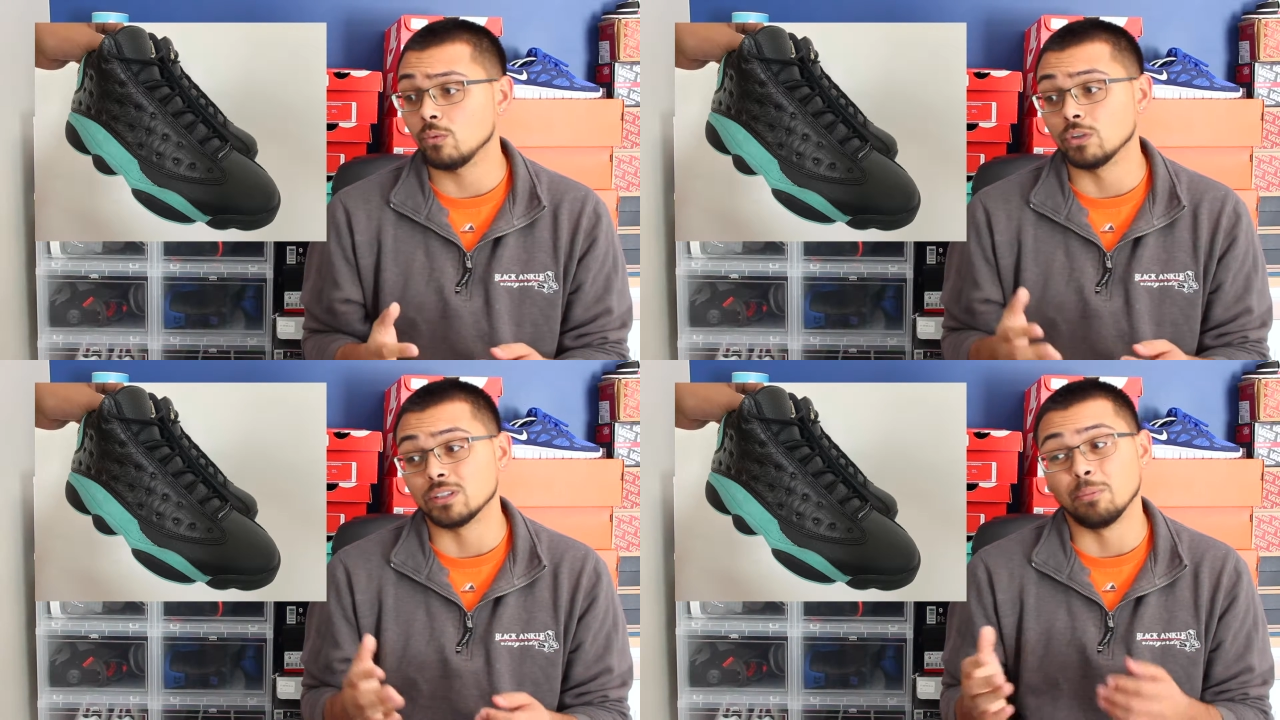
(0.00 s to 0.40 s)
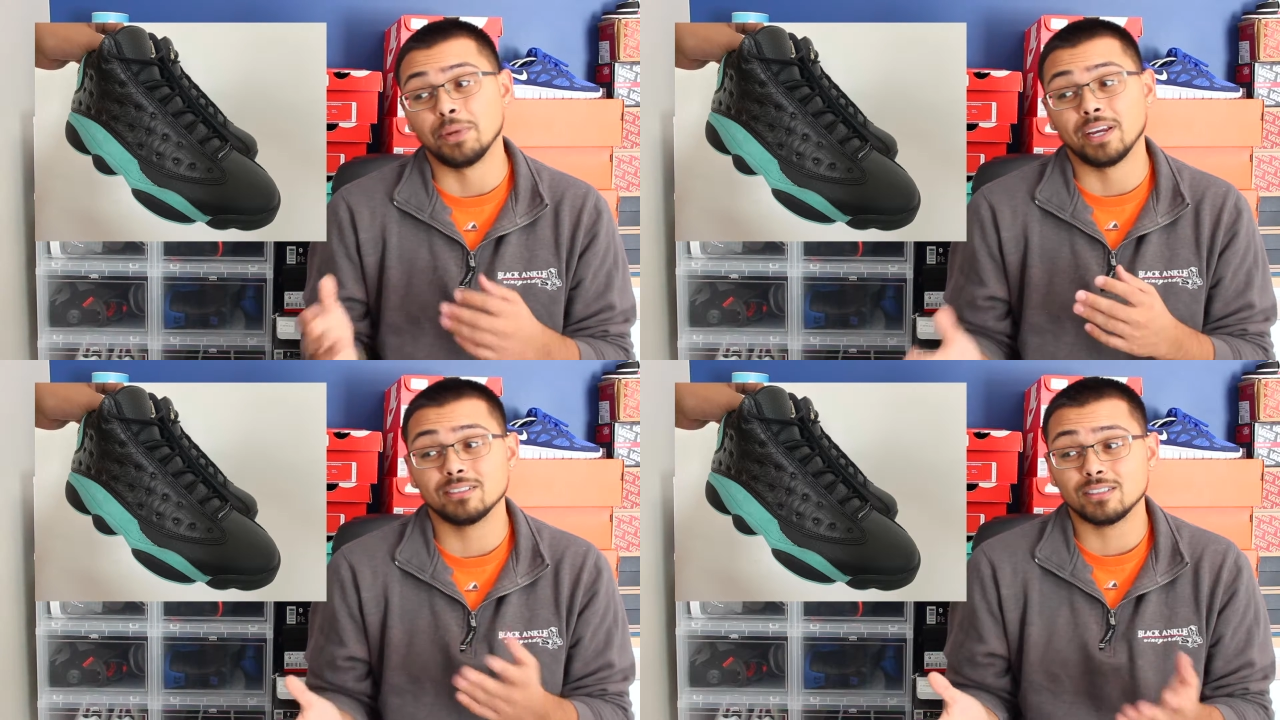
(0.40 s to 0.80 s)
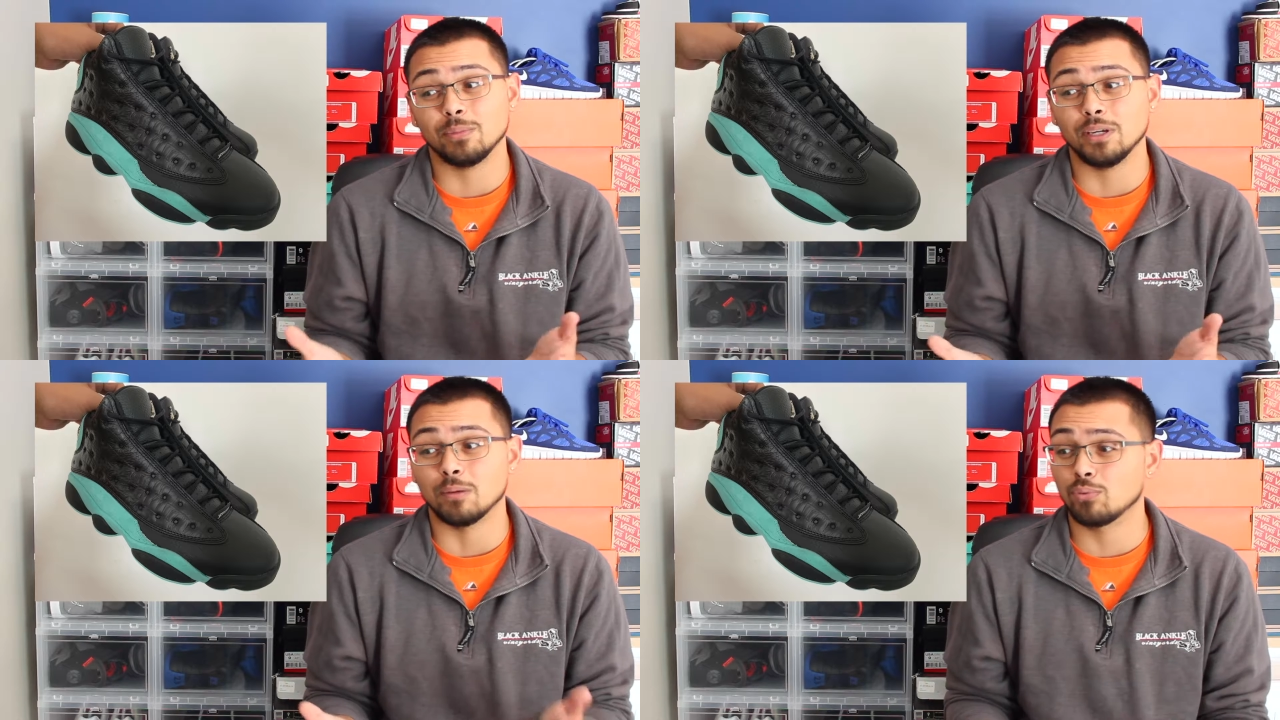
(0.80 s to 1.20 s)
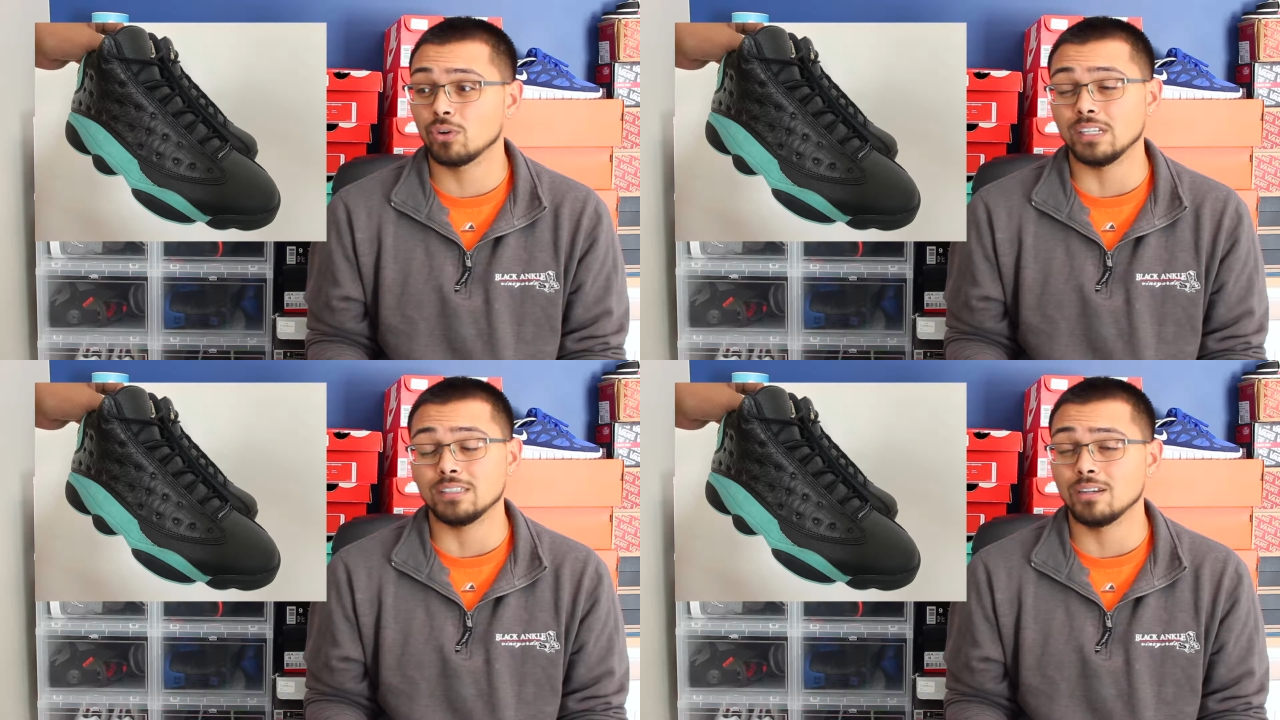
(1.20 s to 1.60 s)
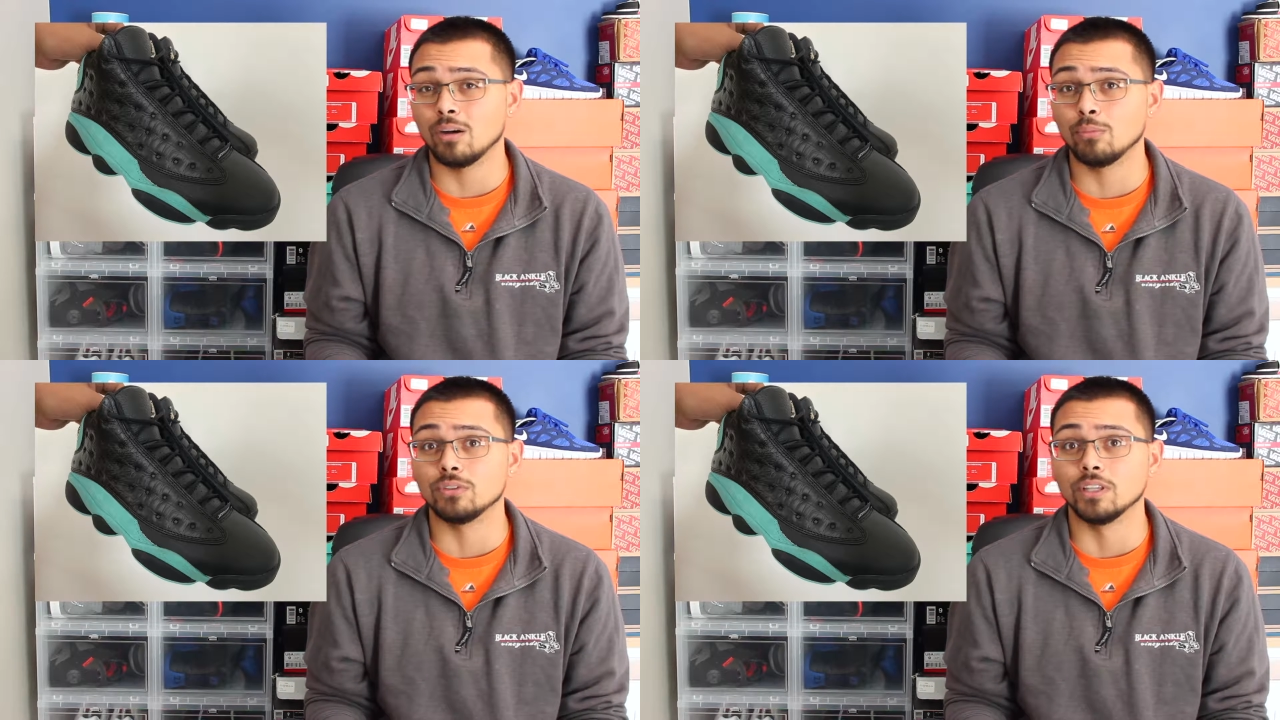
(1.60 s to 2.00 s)
what appears to be a pretty
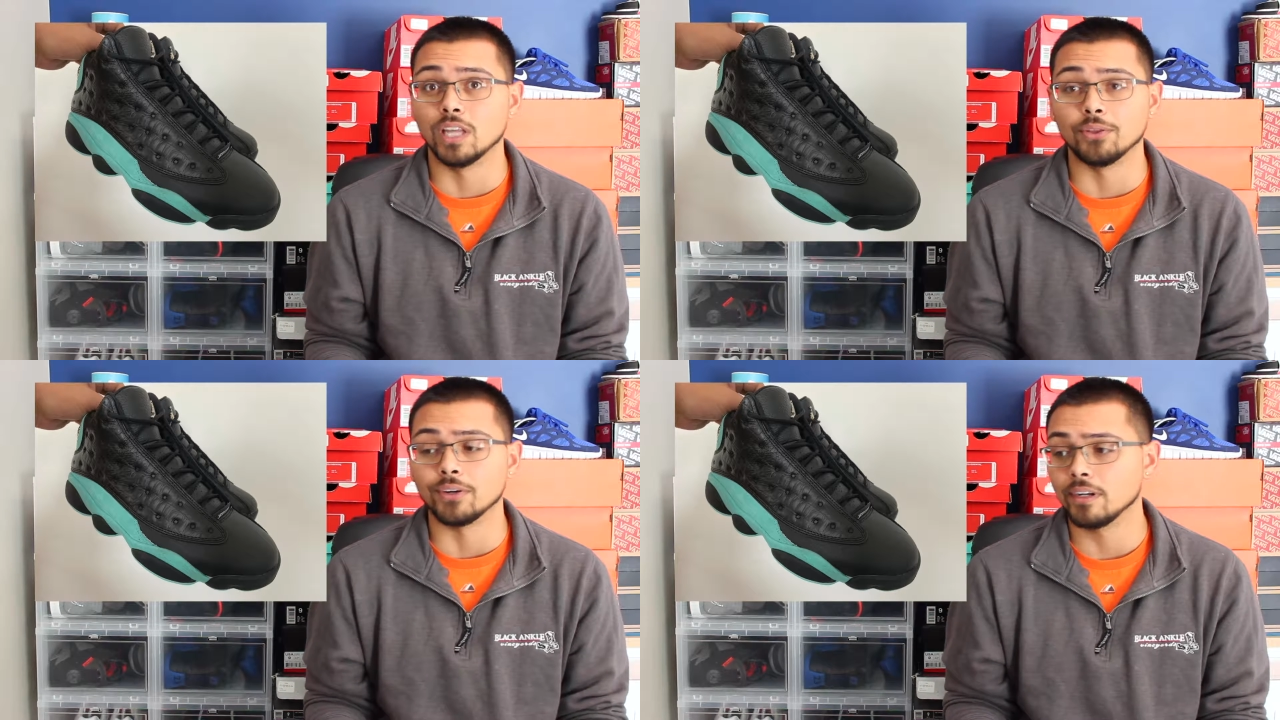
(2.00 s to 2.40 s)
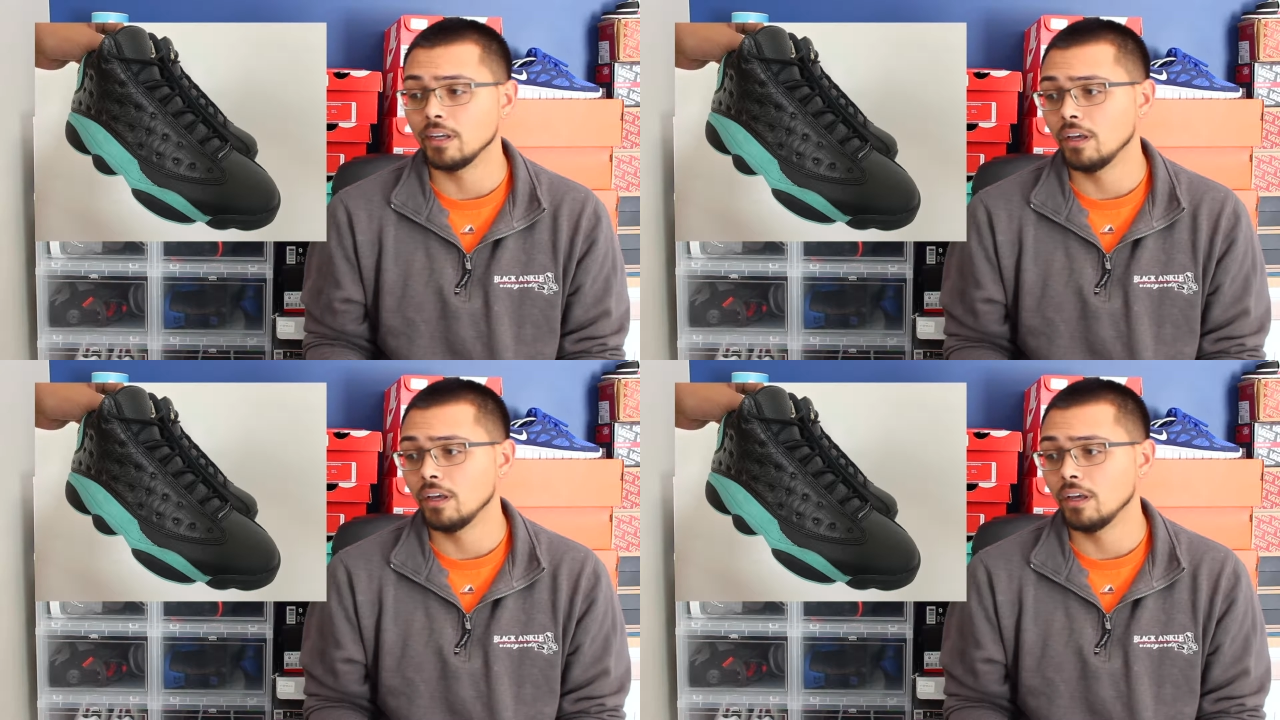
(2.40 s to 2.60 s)
tumbled leather.